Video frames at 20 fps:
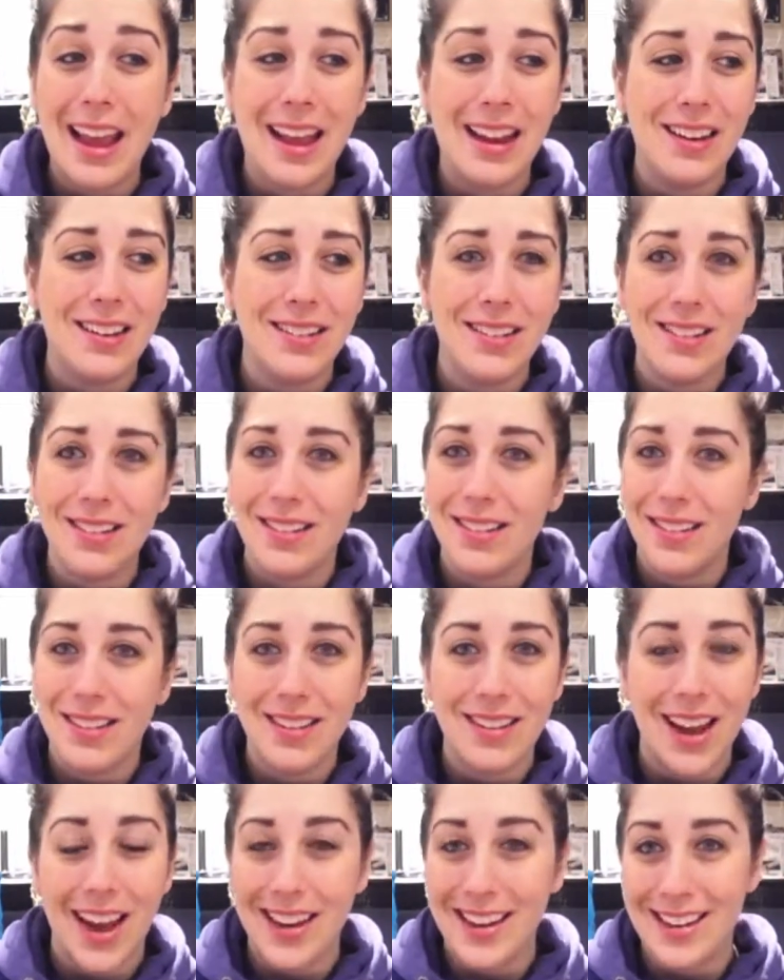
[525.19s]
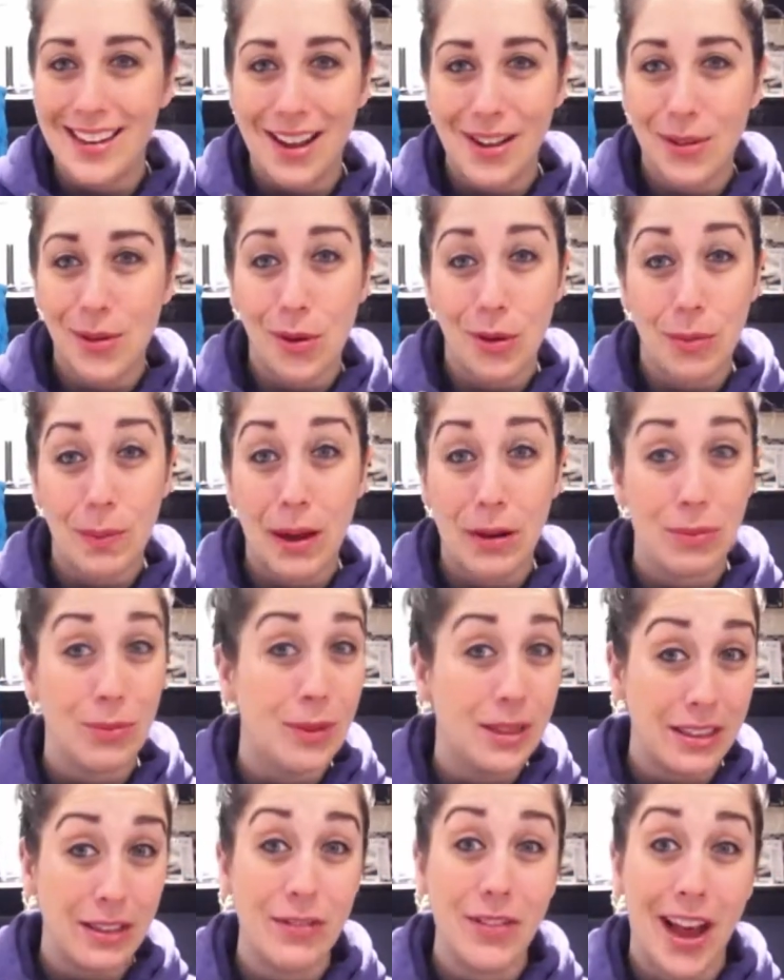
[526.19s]
And 90 days goes by
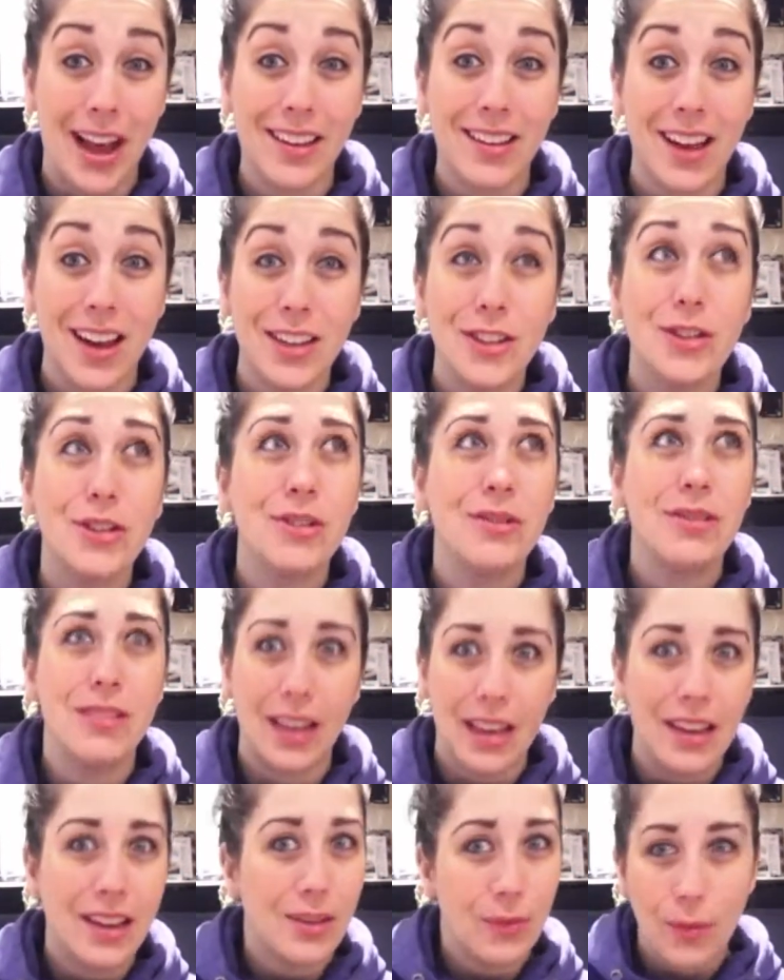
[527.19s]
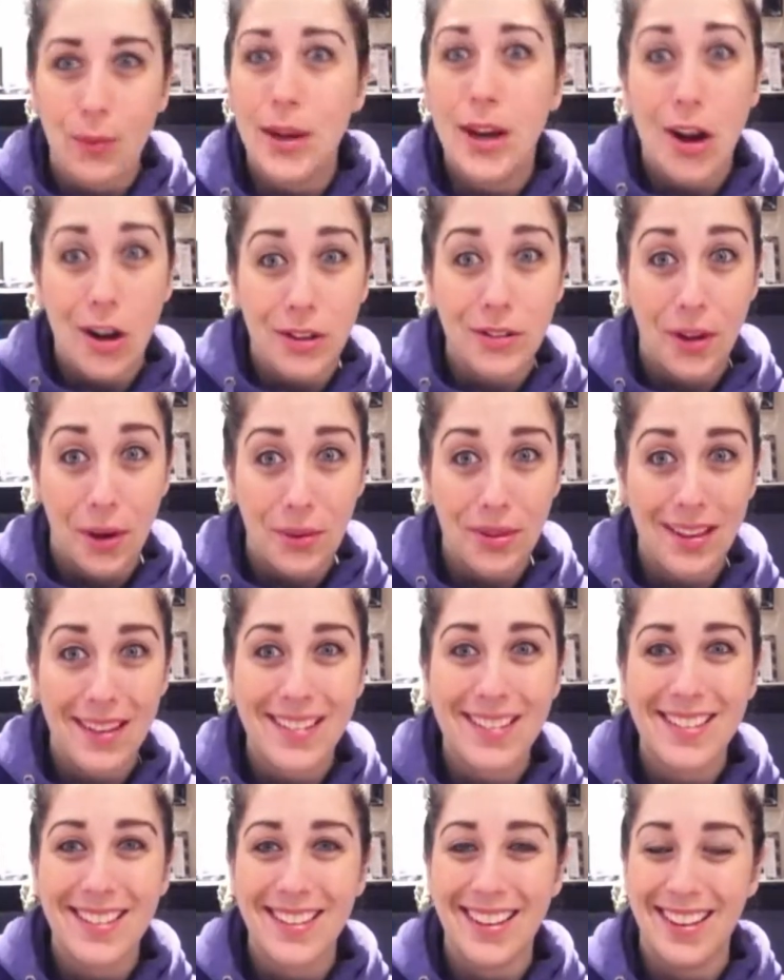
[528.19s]
really fast, guys. Like, we all know this.